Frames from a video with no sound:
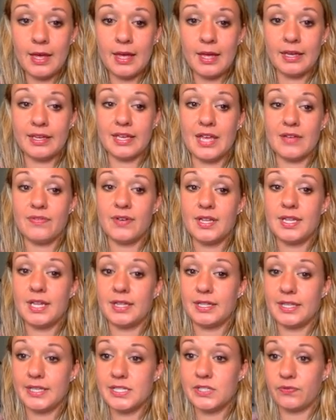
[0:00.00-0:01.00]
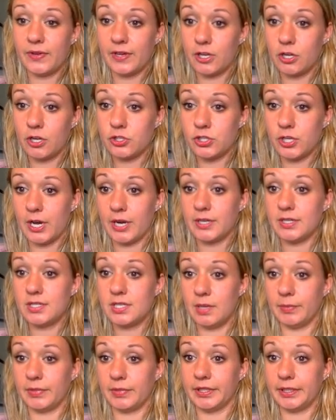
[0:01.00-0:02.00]
Given that these figures are
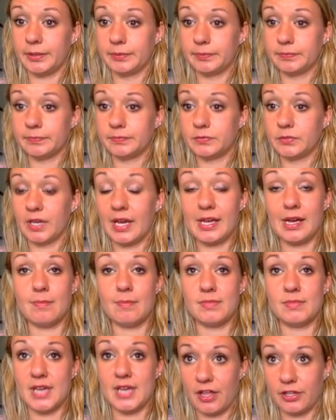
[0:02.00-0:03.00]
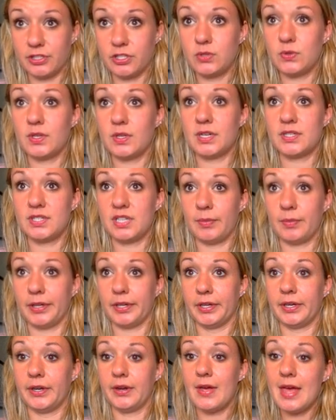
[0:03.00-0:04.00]
similar, okay, I'm telling you they're
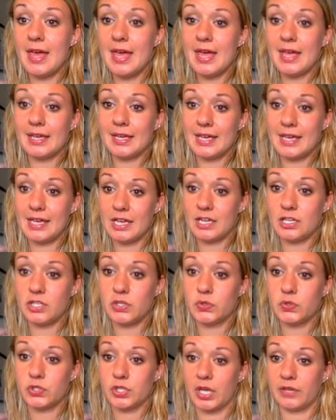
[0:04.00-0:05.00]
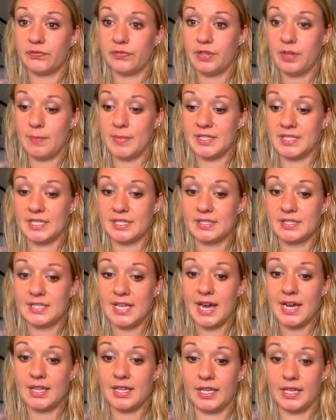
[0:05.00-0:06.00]
similar, can you solve for the missing
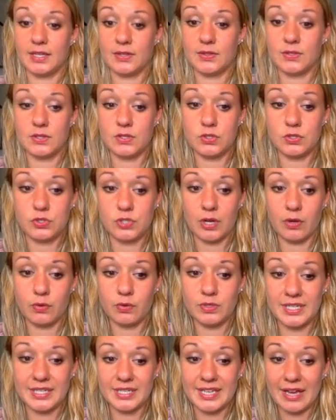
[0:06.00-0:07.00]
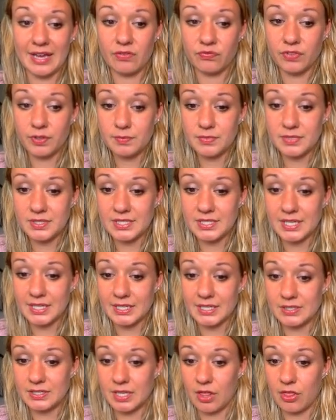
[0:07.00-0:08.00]
side length? So to get from
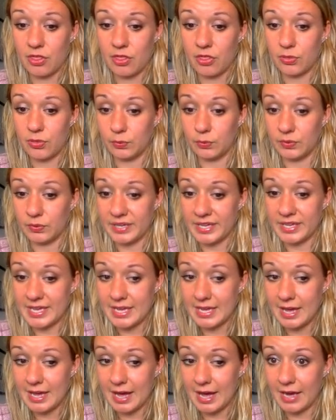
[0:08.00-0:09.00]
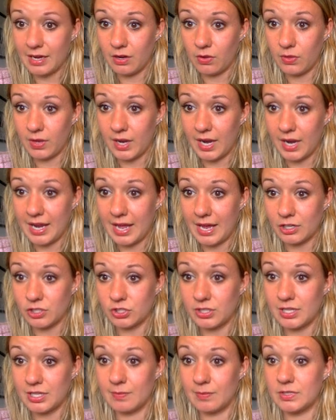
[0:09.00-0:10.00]
6 to 3, I know that I
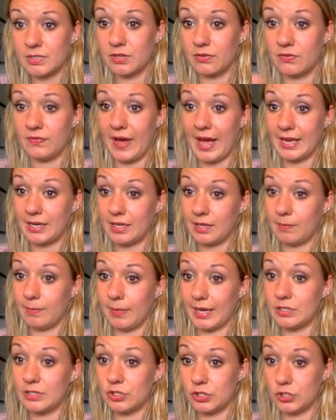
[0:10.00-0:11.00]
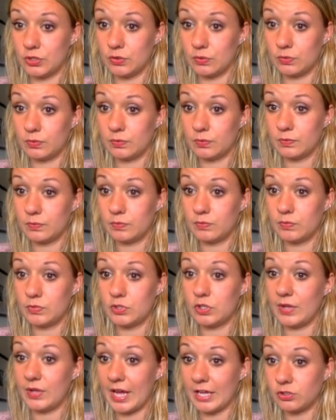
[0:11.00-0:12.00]
actually am dividing by 2.
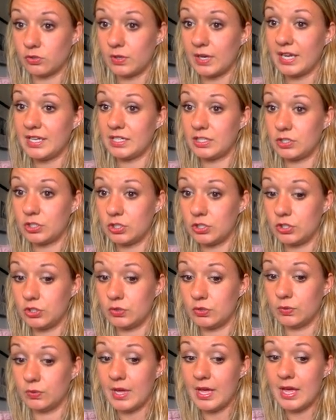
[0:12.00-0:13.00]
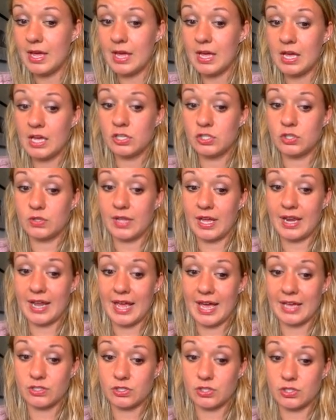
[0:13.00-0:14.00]
So that's what I need to do. So then
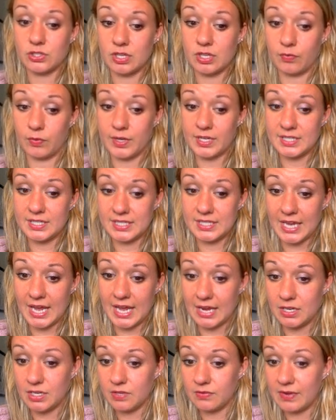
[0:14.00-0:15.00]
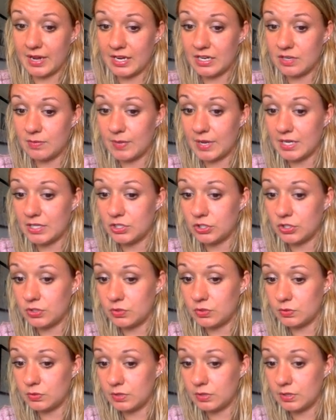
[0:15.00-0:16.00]
ask yourself, what is 10 divided by
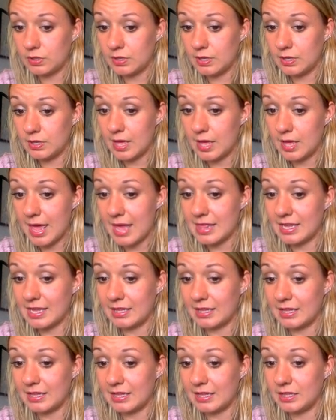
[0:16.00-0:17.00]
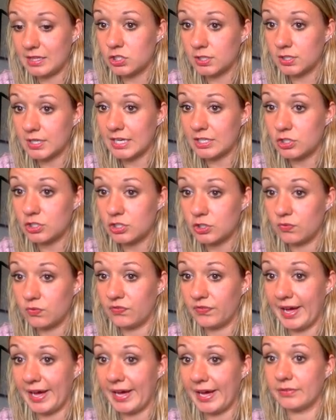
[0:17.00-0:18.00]
2? And then this should get you
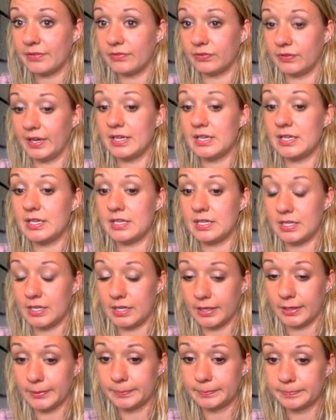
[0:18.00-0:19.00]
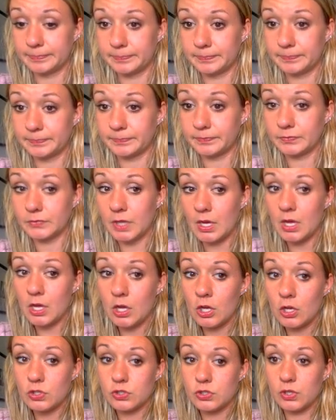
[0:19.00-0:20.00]
5 right here.
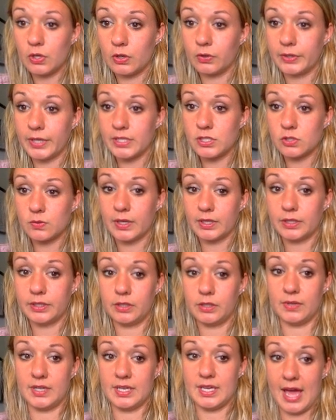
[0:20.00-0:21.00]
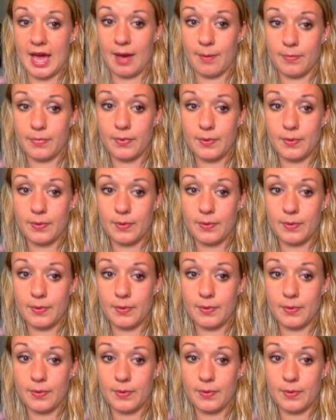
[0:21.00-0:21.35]
So let's quickly recap.